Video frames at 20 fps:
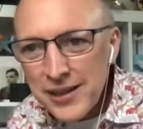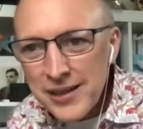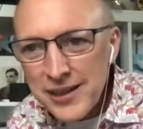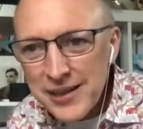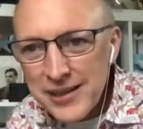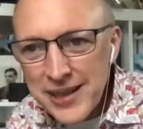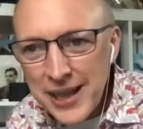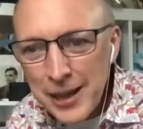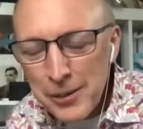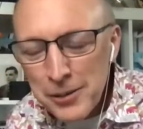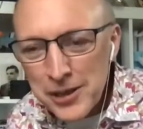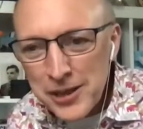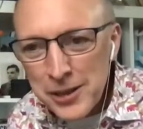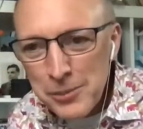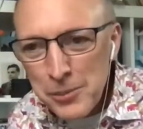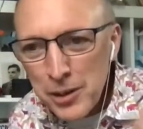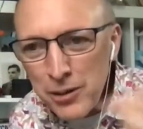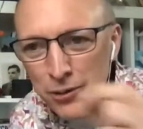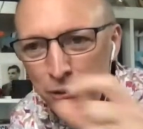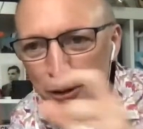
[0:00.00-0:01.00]
That you
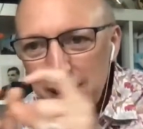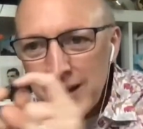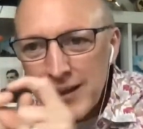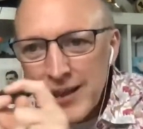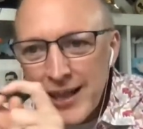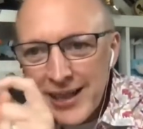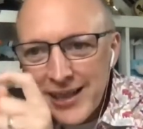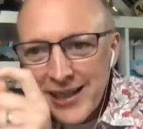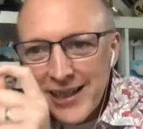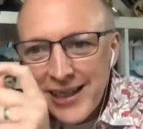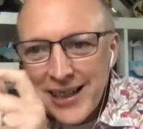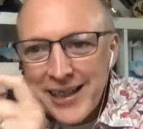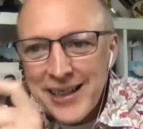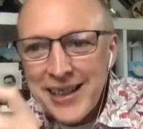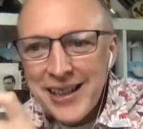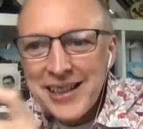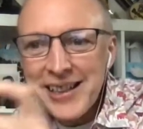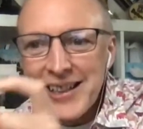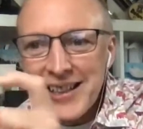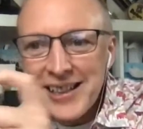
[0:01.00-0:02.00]
must feel like,
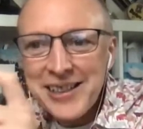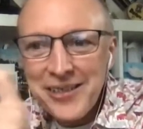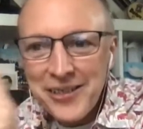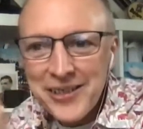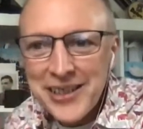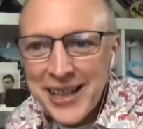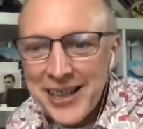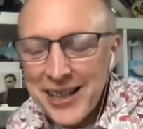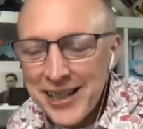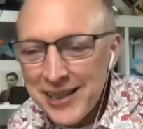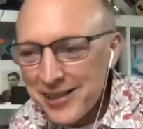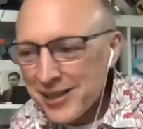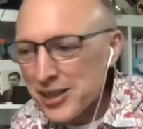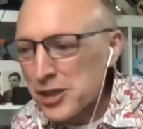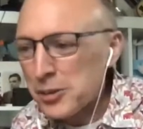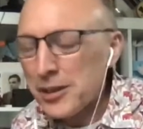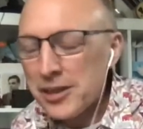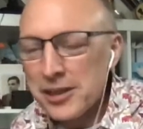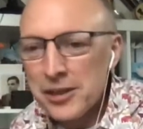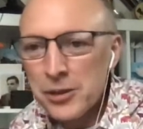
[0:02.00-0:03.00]
you know, in that kind of
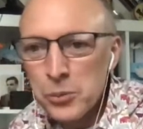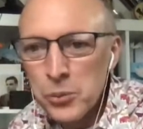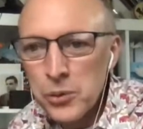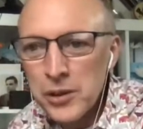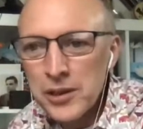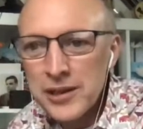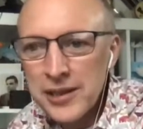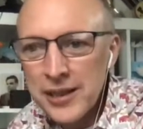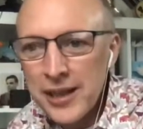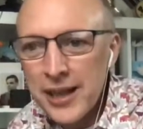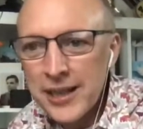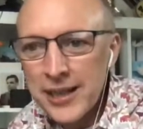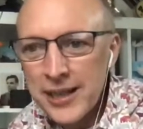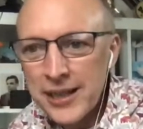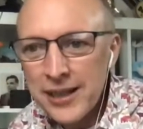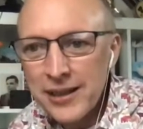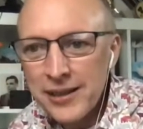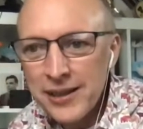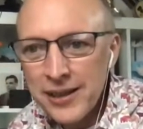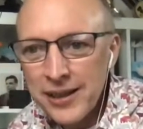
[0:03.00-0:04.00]
situation, you're one tiny
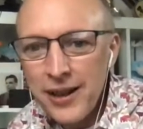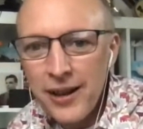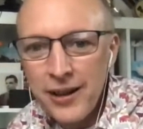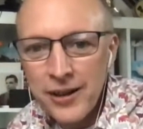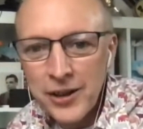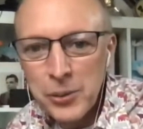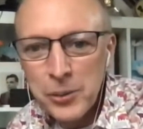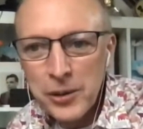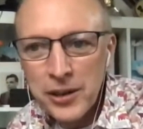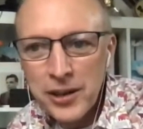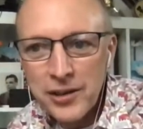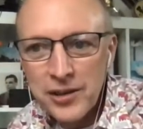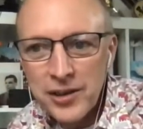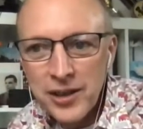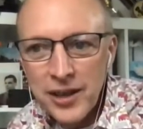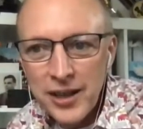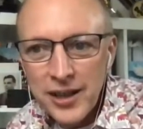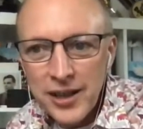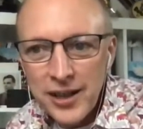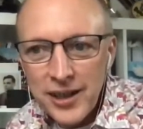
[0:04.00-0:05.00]
cog, whereas
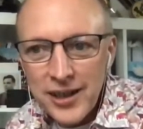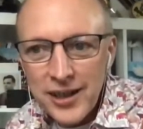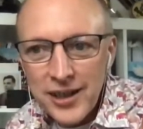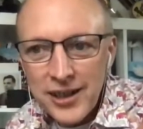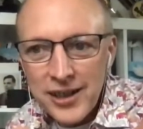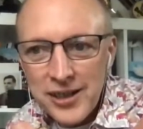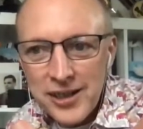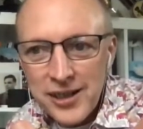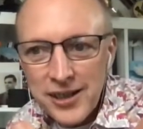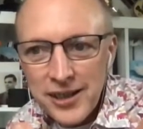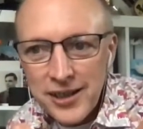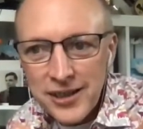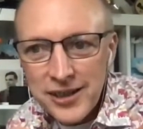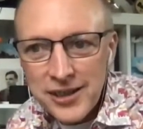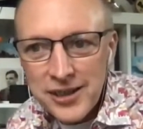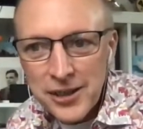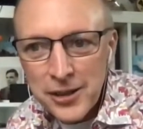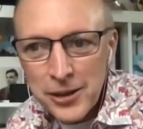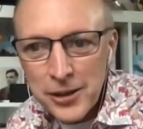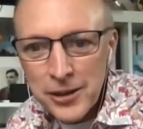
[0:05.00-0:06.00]

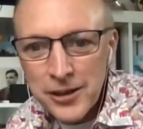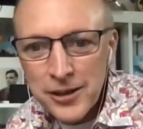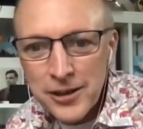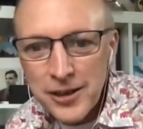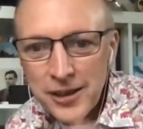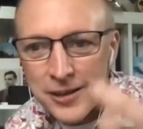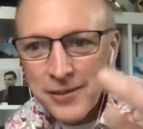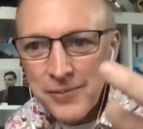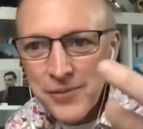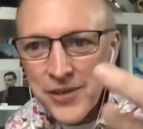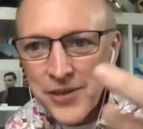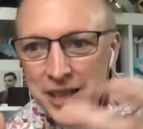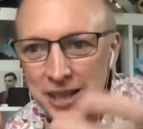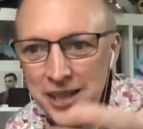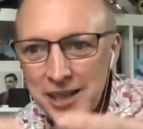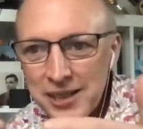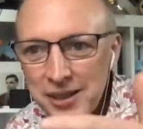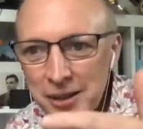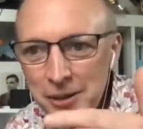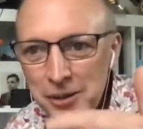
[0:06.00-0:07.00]
you're
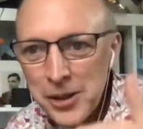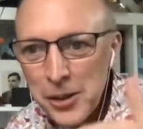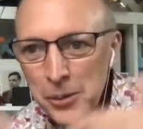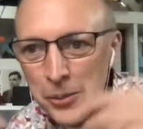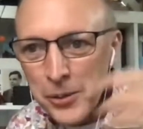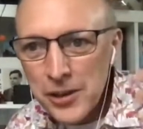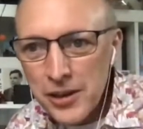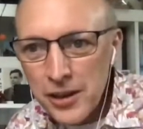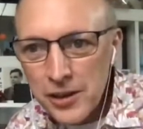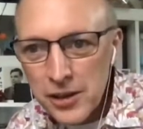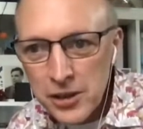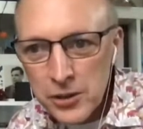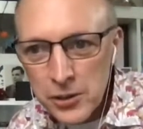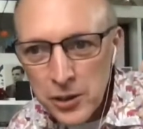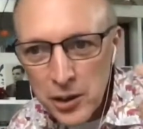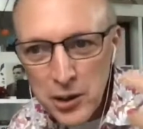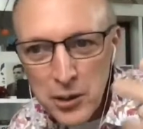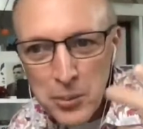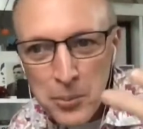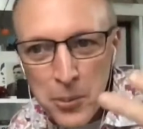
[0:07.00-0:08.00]
a
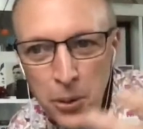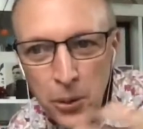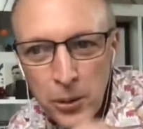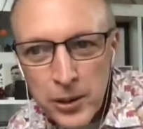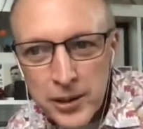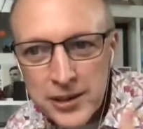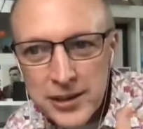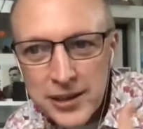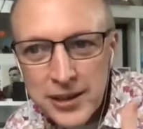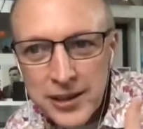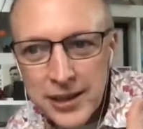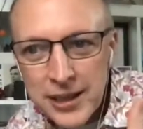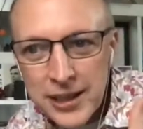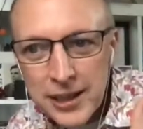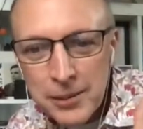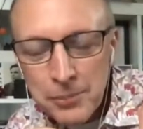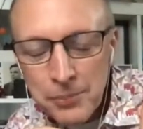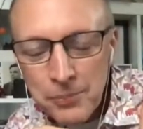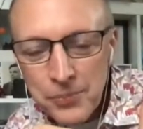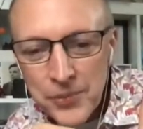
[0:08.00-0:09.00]
smaller
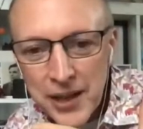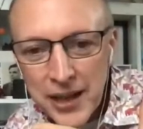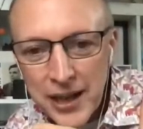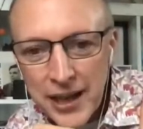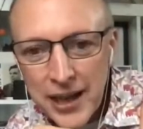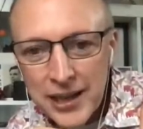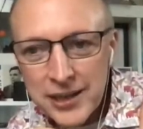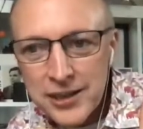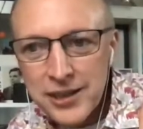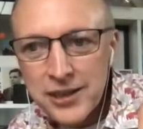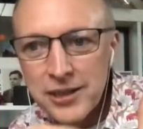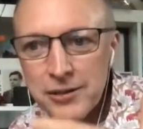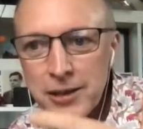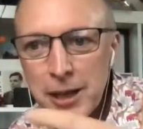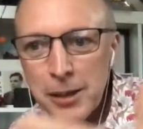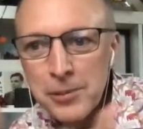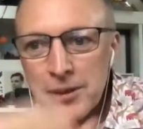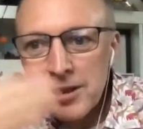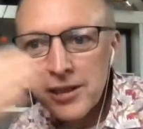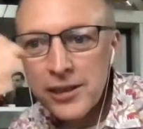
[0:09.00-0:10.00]
team and you're
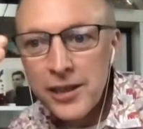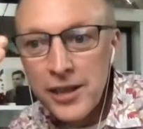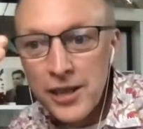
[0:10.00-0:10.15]
able to